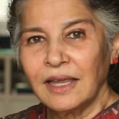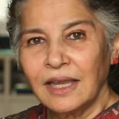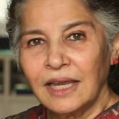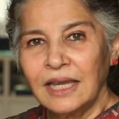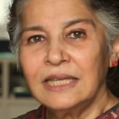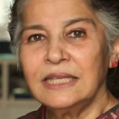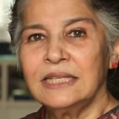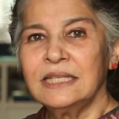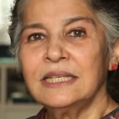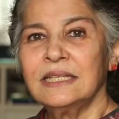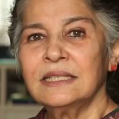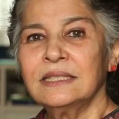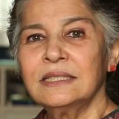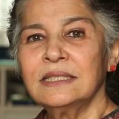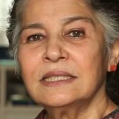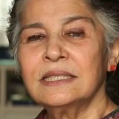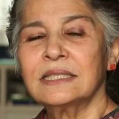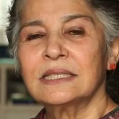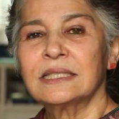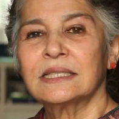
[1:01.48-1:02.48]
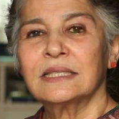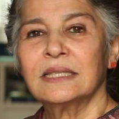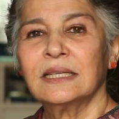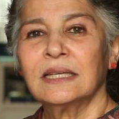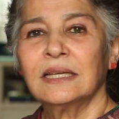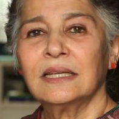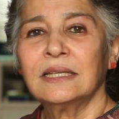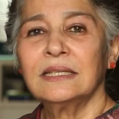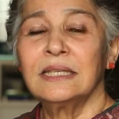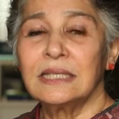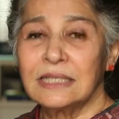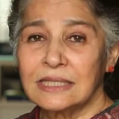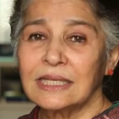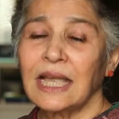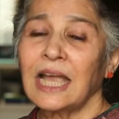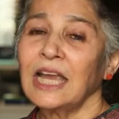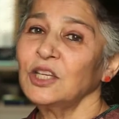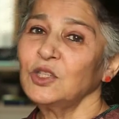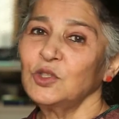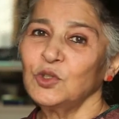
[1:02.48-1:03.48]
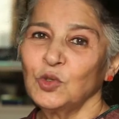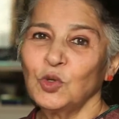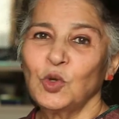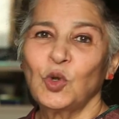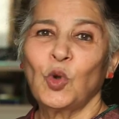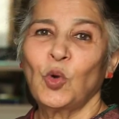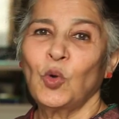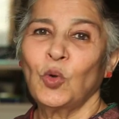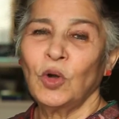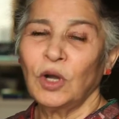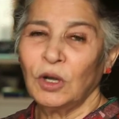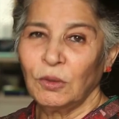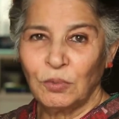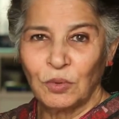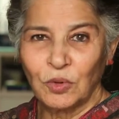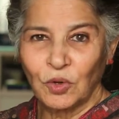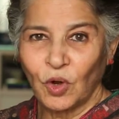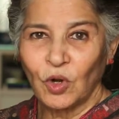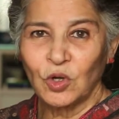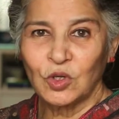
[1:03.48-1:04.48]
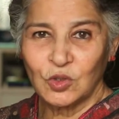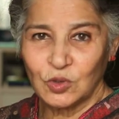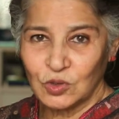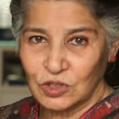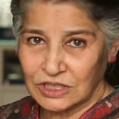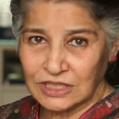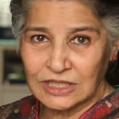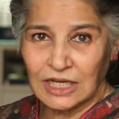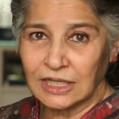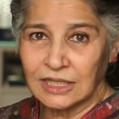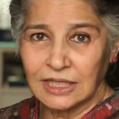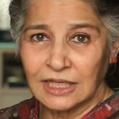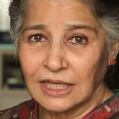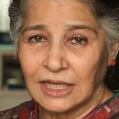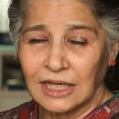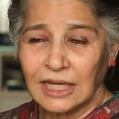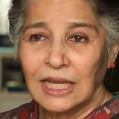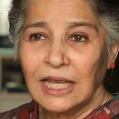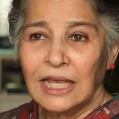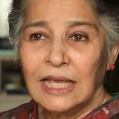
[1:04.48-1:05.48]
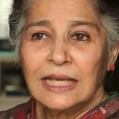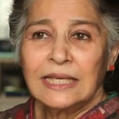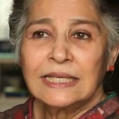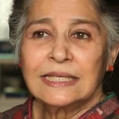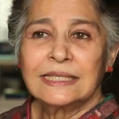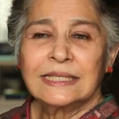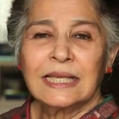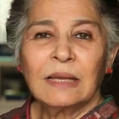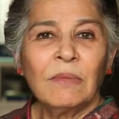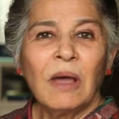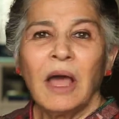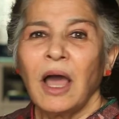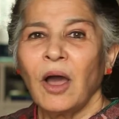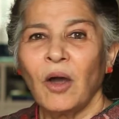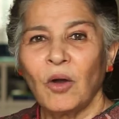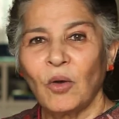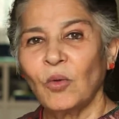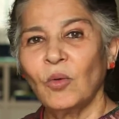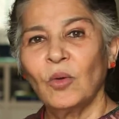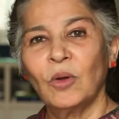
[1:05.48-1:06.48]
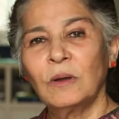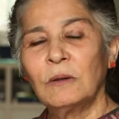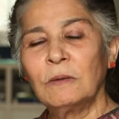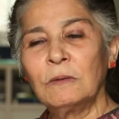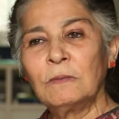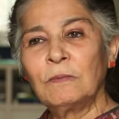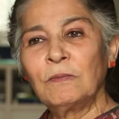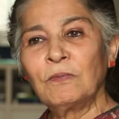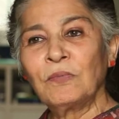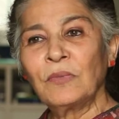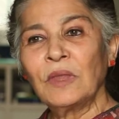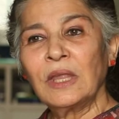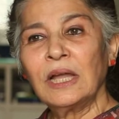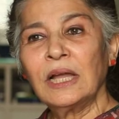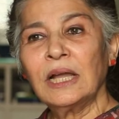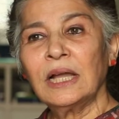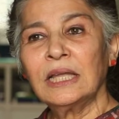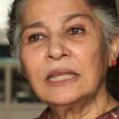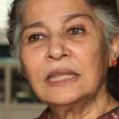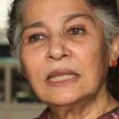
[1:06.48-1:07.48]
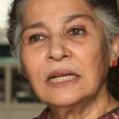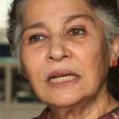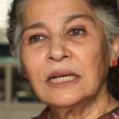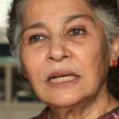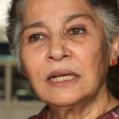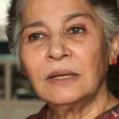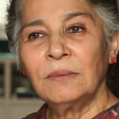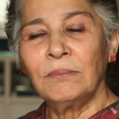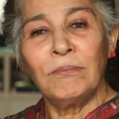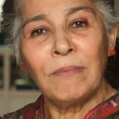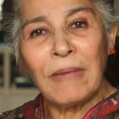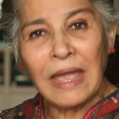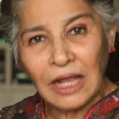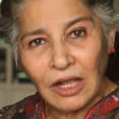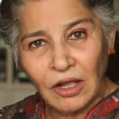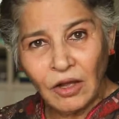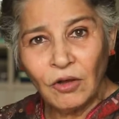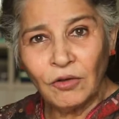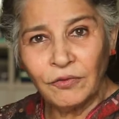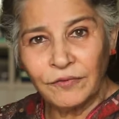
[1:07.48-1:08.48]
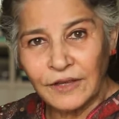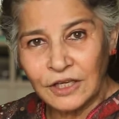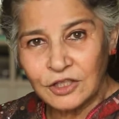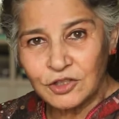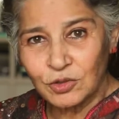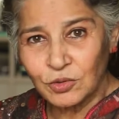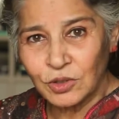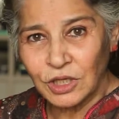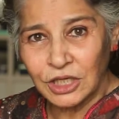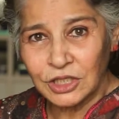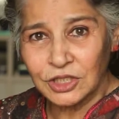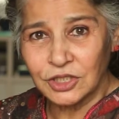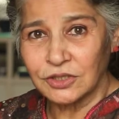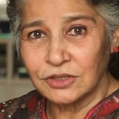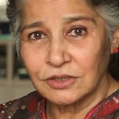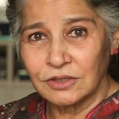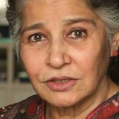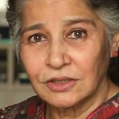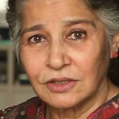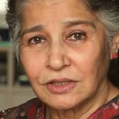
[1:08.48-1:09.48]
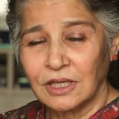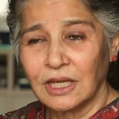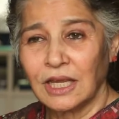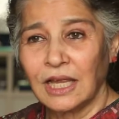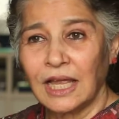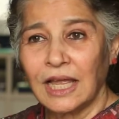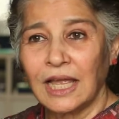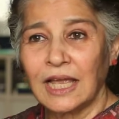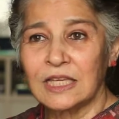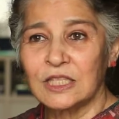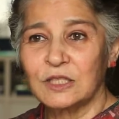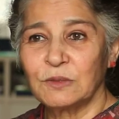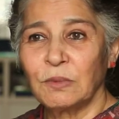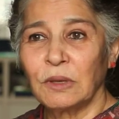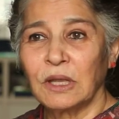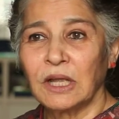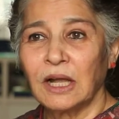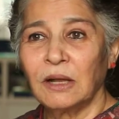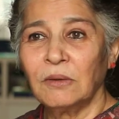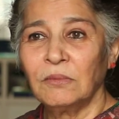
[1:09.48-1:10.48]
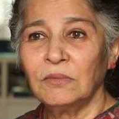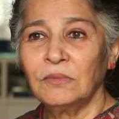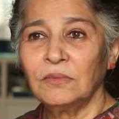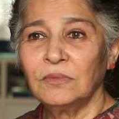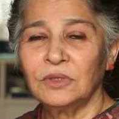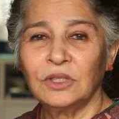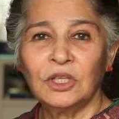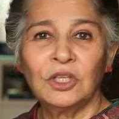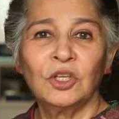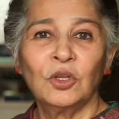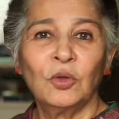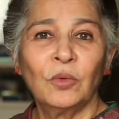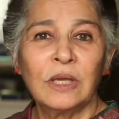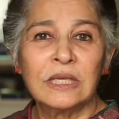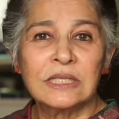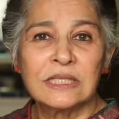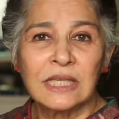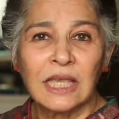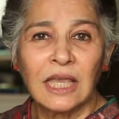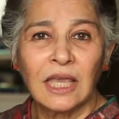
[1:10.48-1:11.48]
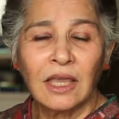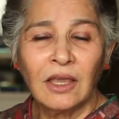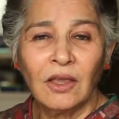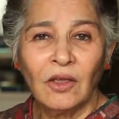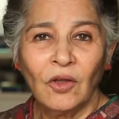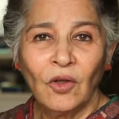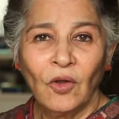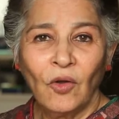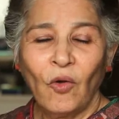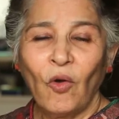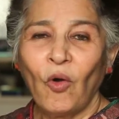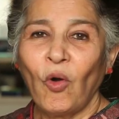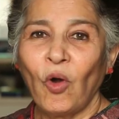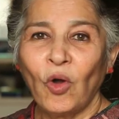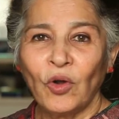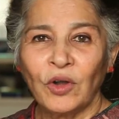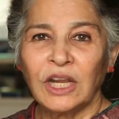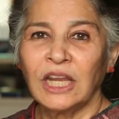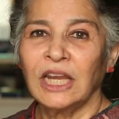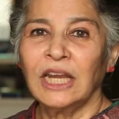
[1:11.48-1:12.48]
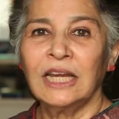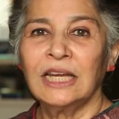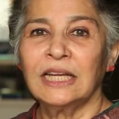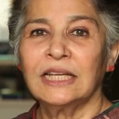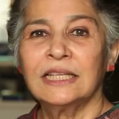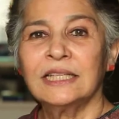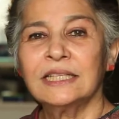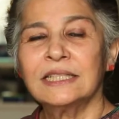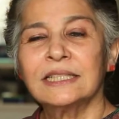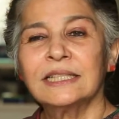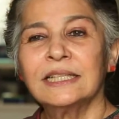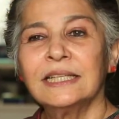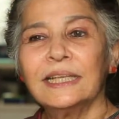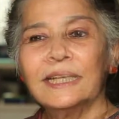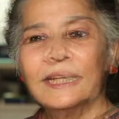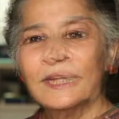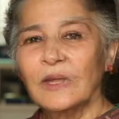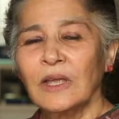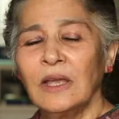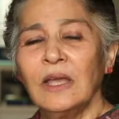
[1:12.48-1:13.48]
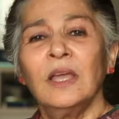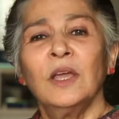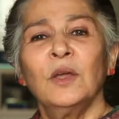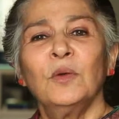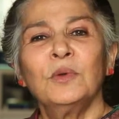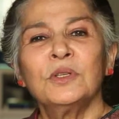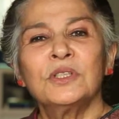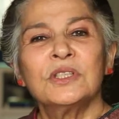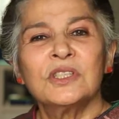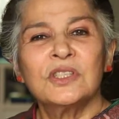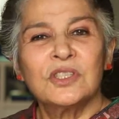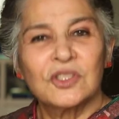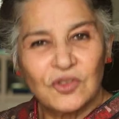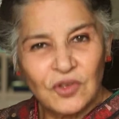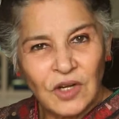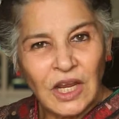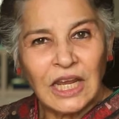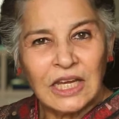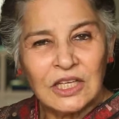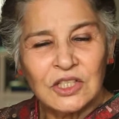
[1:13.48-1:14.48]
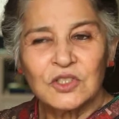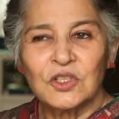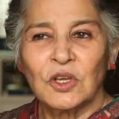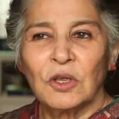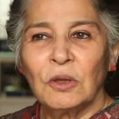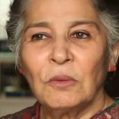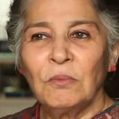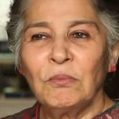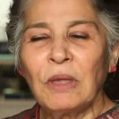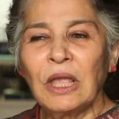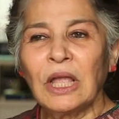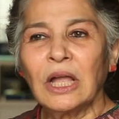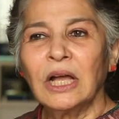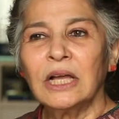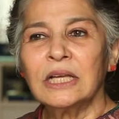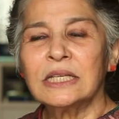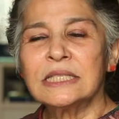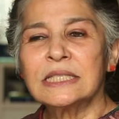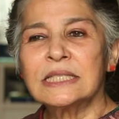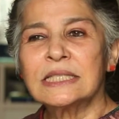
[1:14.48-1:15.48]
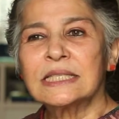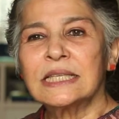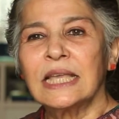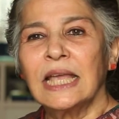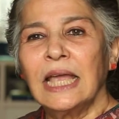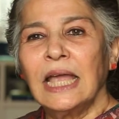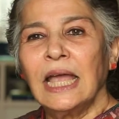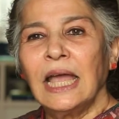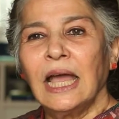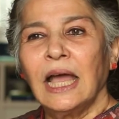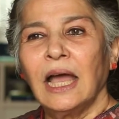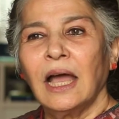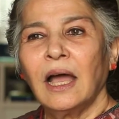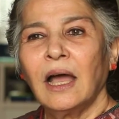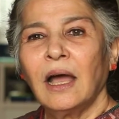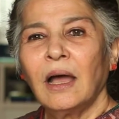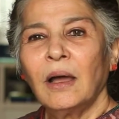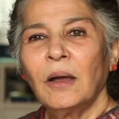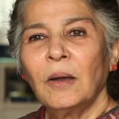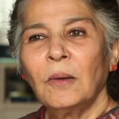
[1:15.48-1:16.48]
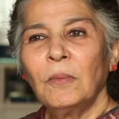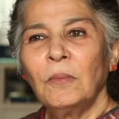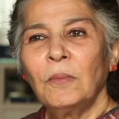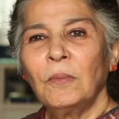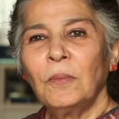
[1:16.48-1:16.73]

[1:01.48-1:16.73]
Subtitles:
Indians decide to go abroad to study. Somehow, the mecca of education has become the USA or England, which is strange because we have